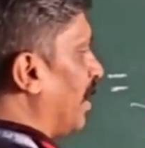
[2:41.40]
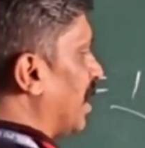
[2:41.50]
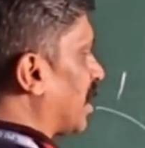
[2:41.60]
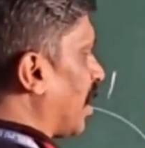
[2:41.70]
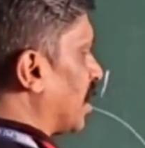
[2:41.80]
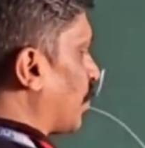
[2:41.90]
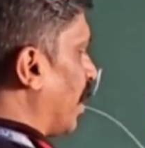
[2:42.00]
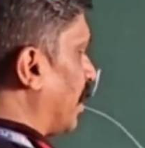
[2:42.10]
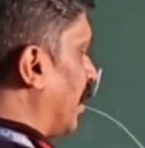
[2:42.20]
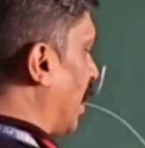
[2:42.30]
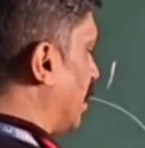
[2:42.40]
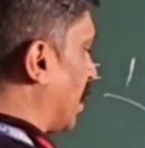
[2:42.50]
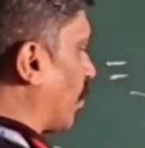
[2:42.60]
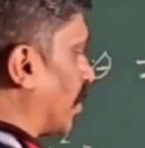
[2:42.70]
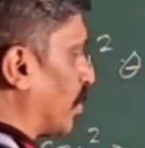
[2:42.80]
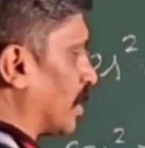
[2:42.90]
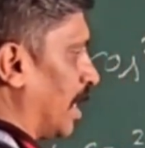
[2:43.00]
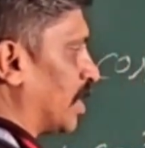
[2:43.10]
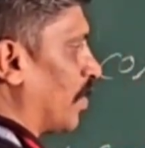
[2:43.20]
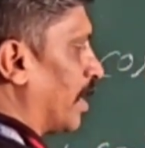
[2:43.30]
minus cos square theta is equal to
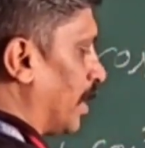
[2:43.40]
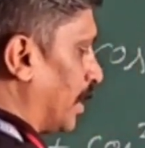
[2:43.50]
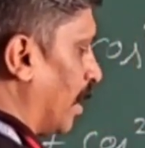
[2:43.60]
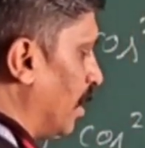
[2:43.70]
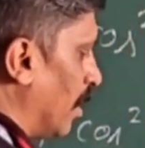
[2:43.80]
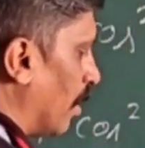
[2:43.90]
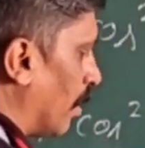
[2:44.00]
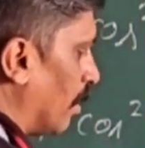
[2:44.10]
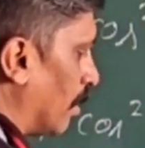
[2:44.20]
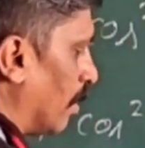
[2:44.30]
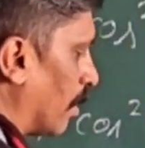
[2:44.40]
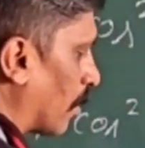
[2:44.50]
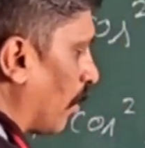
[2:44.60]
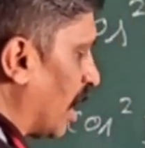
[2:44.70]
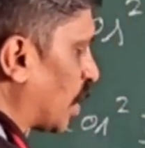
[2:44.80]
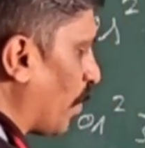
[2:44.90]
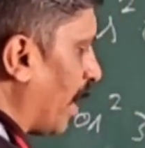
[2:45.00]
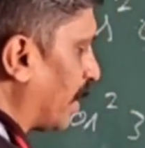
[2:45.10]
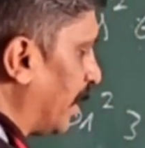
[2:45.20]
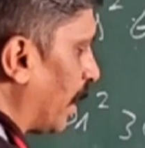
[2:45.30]
sine square theta. Cos
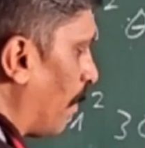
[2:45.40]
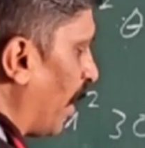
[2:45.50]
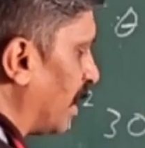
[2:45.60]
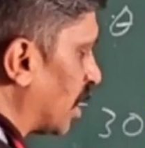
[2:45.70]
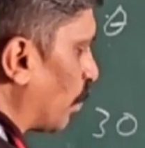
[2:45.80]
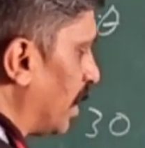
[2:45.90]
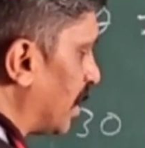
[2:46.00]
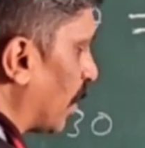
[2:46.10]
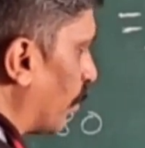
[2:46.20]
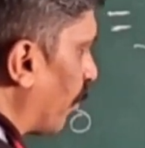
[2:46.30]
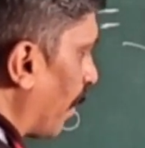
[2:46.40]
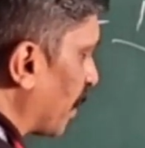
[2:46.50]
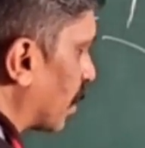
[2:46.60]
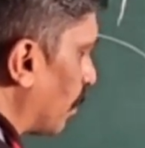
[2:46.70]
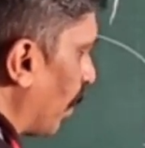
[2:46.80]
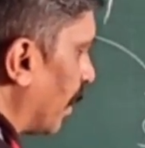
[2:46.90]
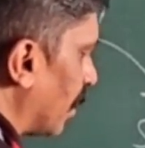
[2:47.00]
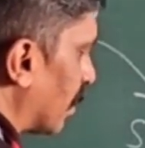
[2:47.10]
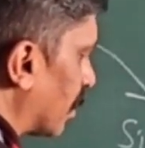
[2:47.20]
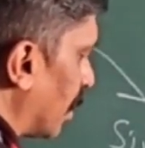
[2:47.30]
square theta minus 1 is equal to what happens?
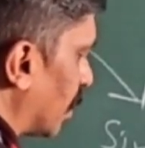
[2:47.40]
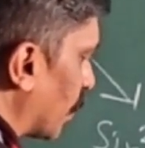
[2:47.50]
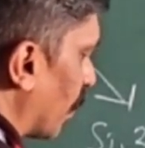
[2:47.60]
Minus sine